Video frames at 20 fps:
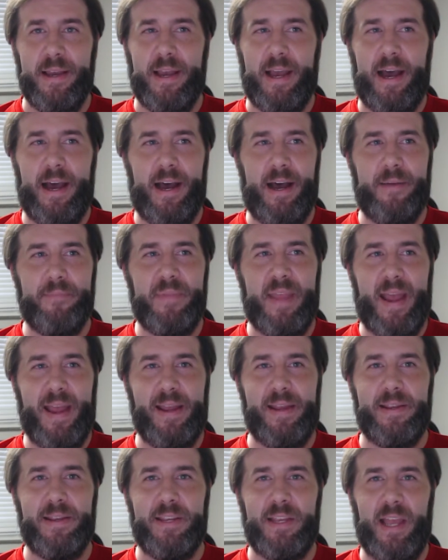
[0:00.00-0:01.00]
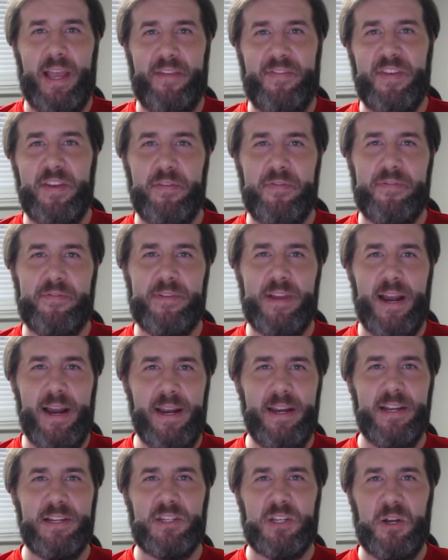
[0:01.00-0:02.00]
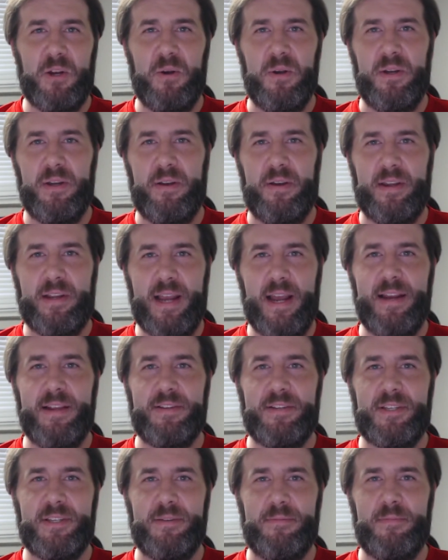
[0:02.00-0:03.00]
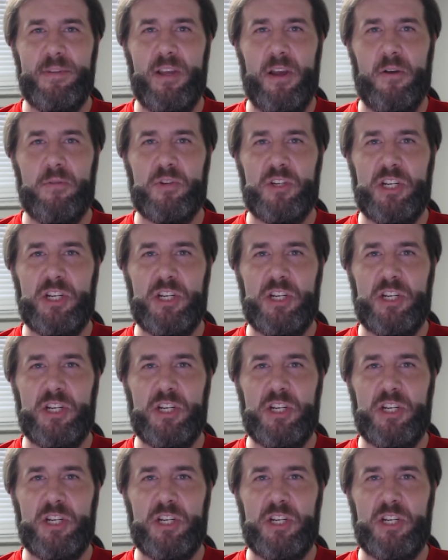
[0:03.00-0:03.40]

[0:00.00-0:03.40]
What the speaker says: That if you've kind of